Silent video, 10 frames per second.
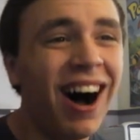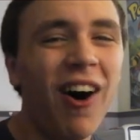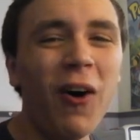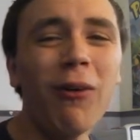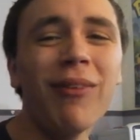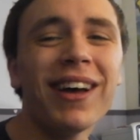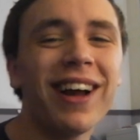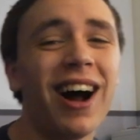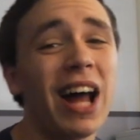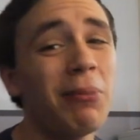Oh my
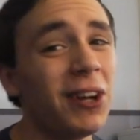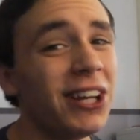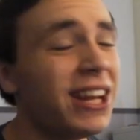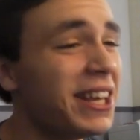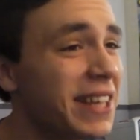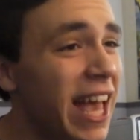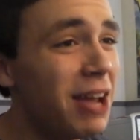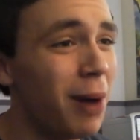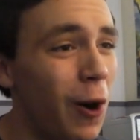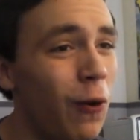god, I'm gonna get a
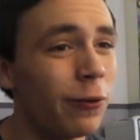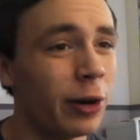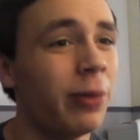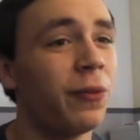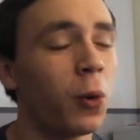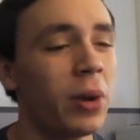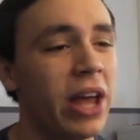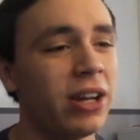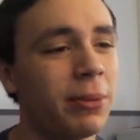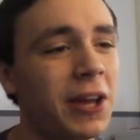game over before
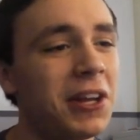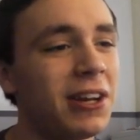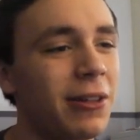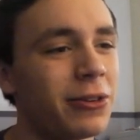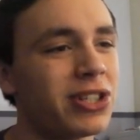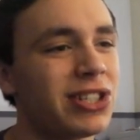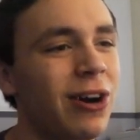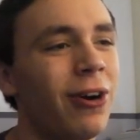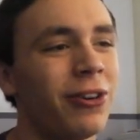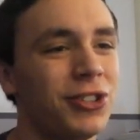we end up getting another star.